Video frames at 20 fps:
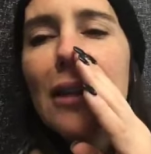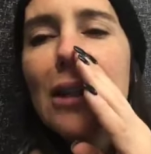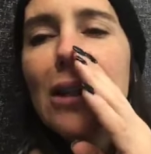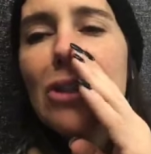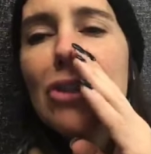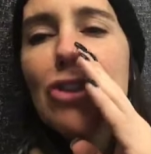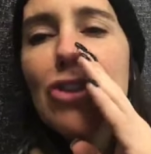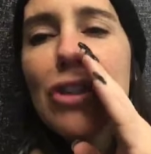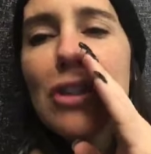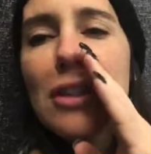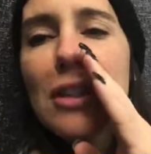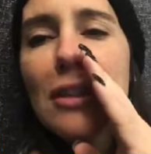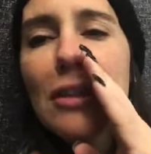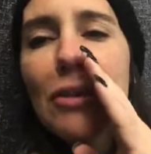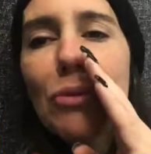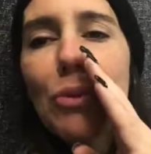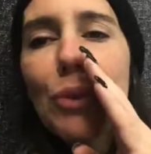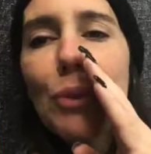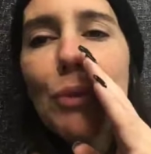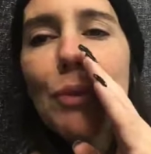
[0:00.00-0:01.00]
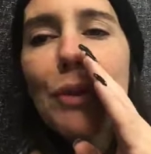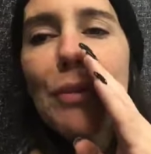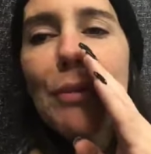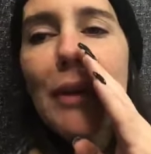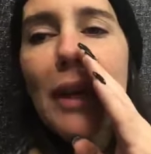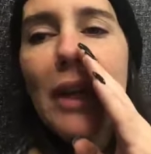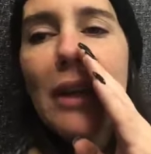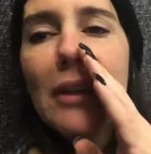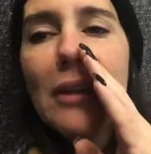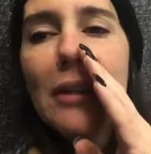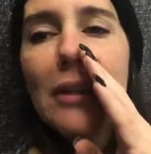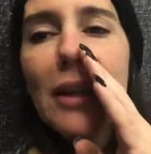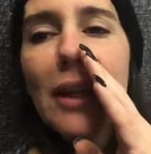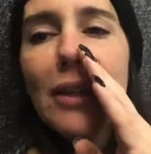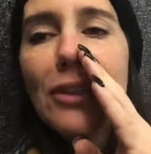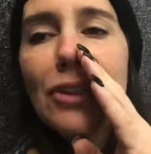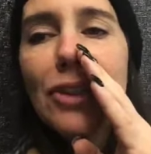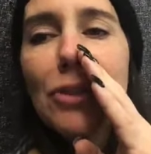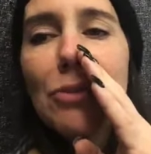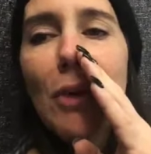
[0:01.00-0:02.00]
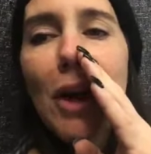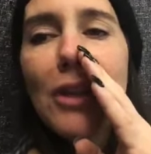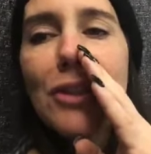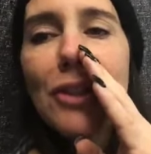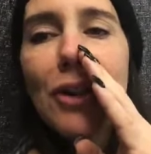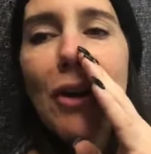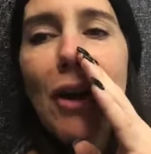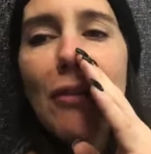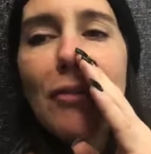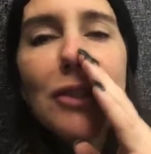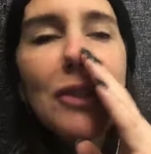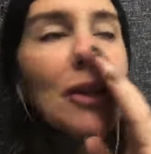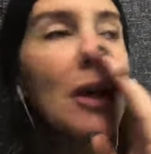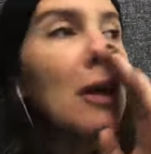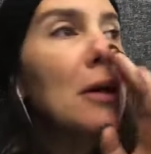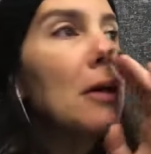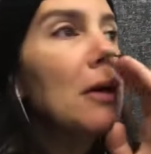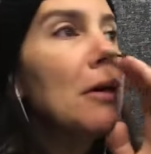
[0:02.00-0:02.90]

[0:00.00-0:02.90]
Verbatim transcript: She's in the room with me. She's watching Coffee Talk.